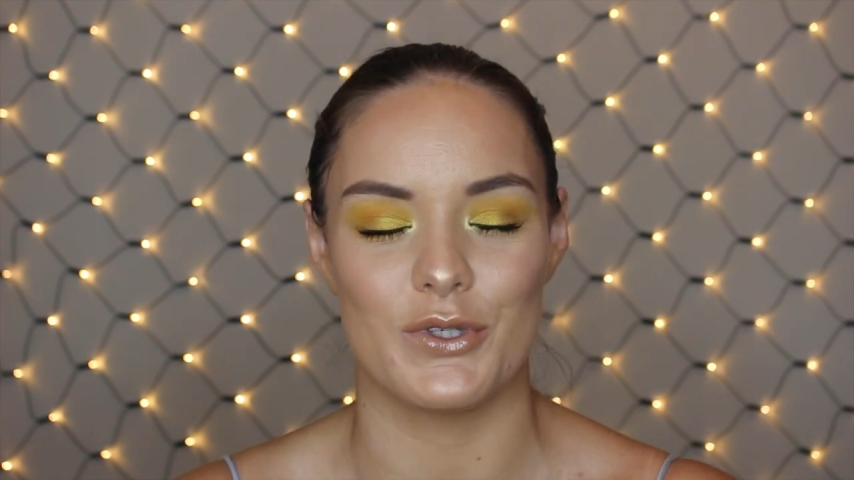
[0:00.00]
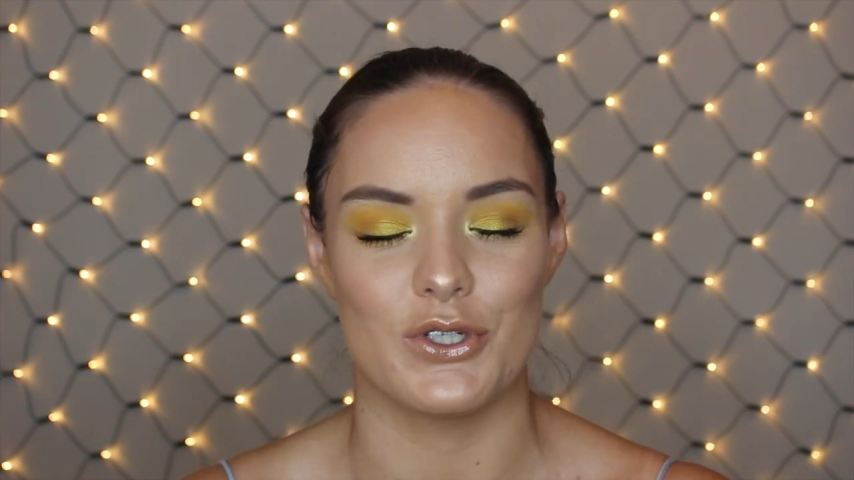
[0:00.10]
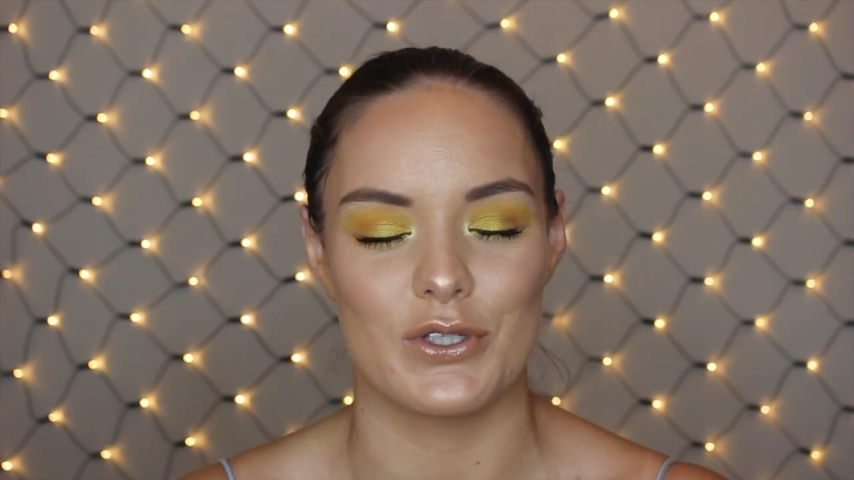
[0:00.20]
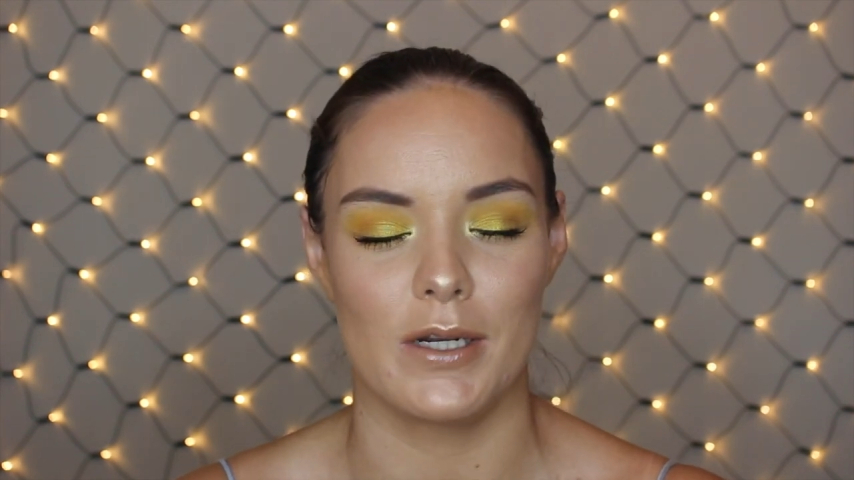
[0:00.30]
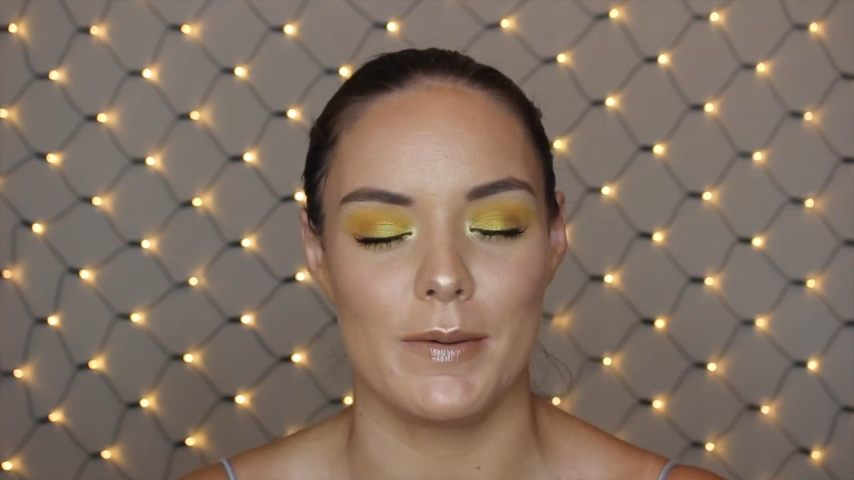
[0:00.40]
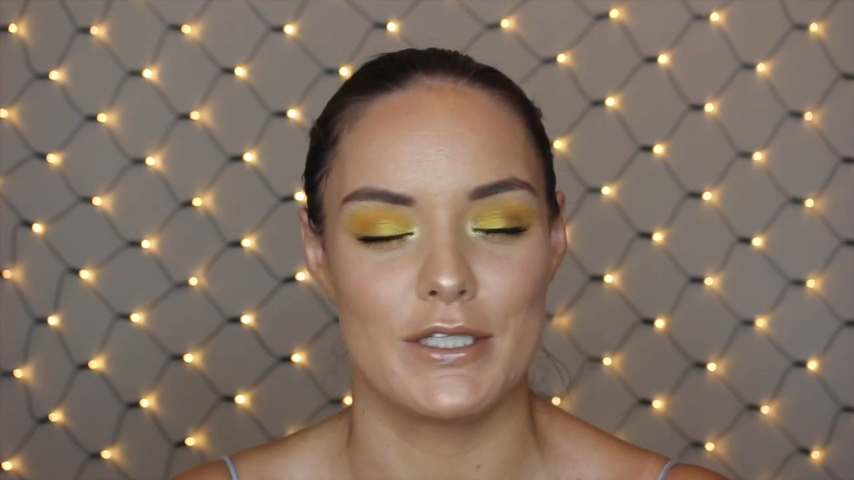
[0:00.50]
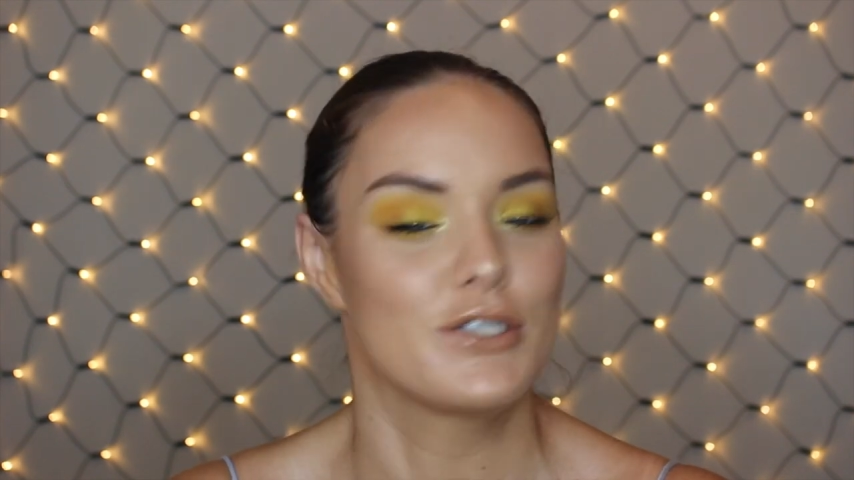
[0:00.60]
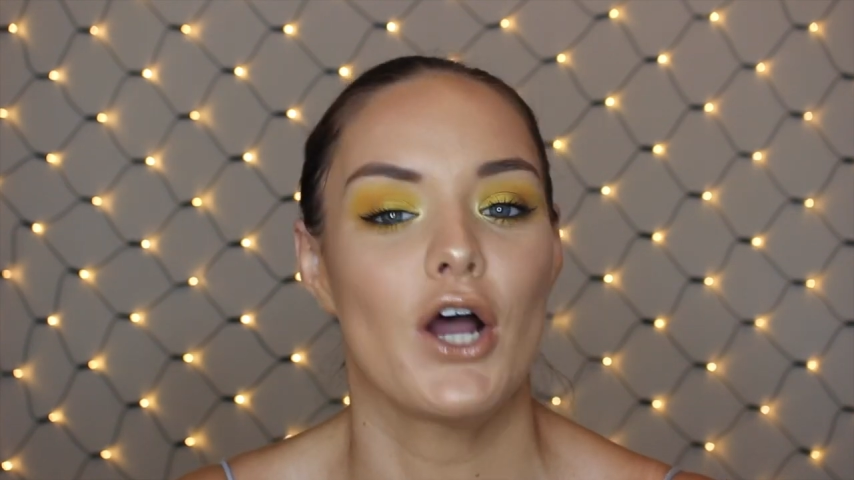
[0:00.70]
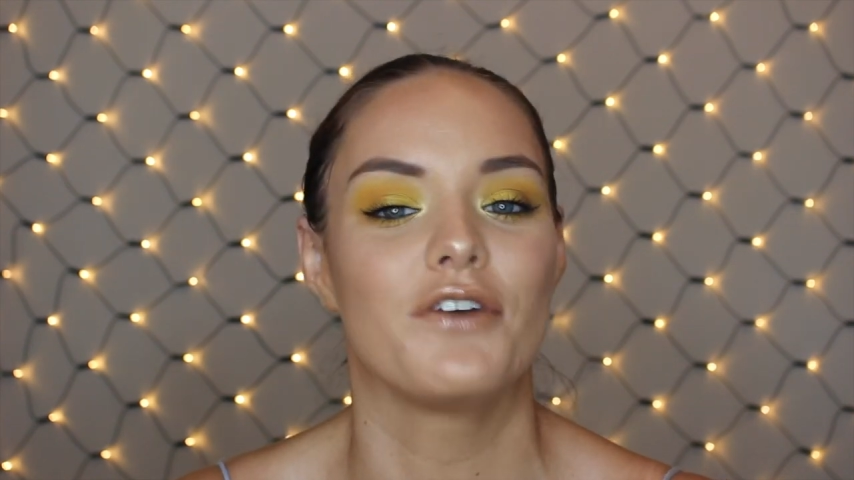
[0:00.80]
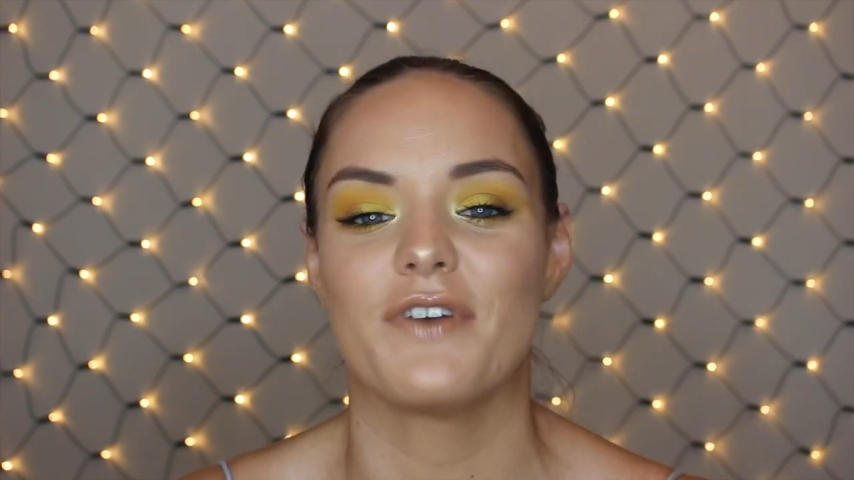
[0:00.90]
which is going to be
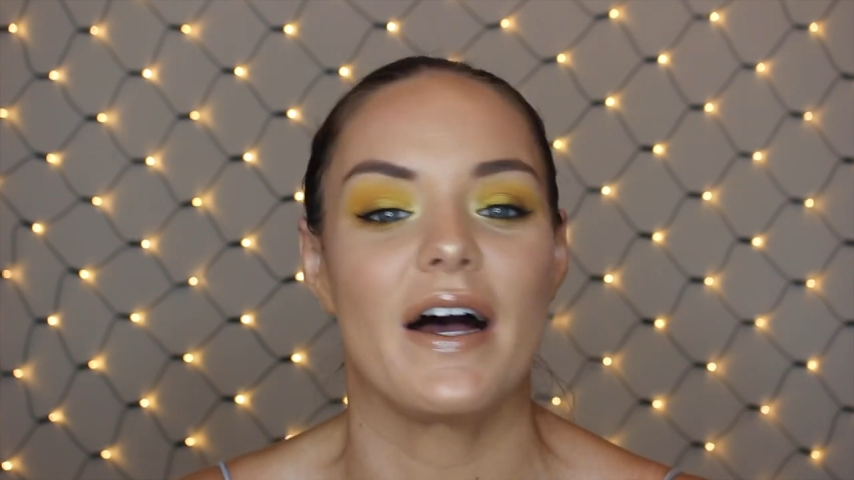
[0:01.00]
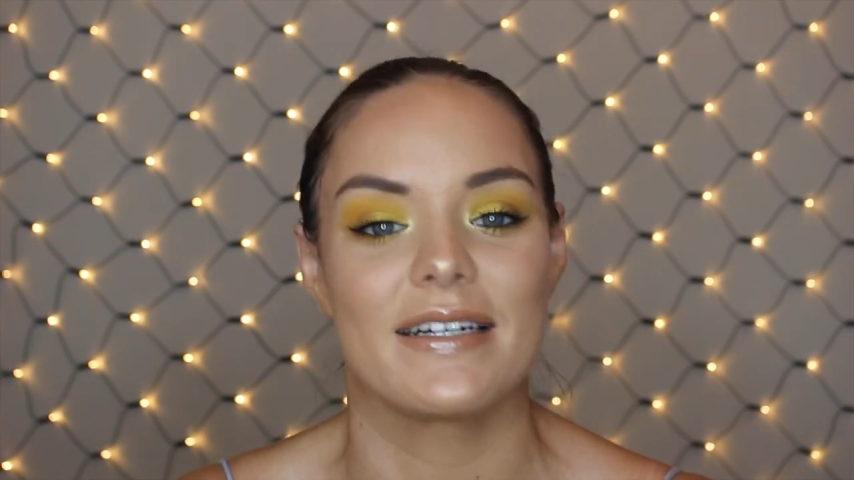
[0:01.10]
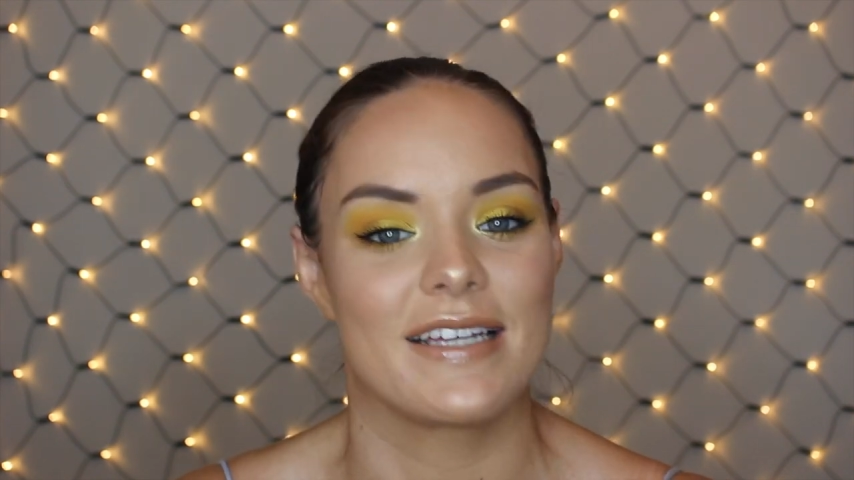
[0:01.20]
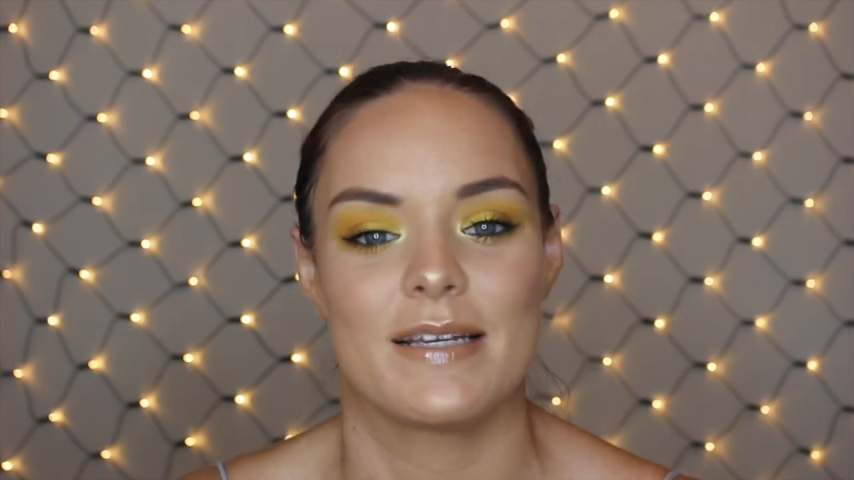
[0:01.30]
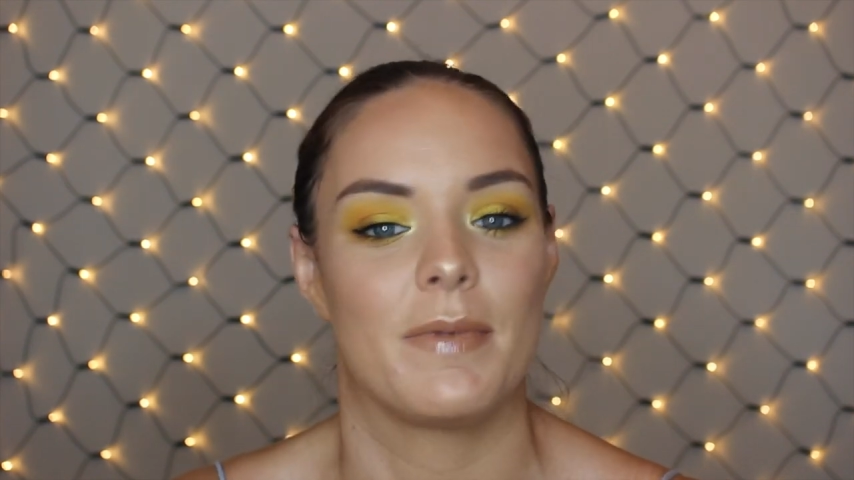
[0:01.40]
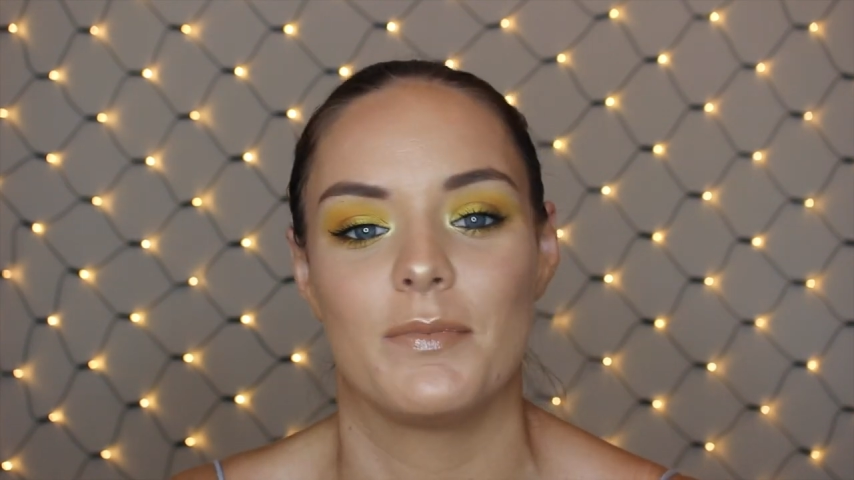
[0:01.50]
so fun because I'm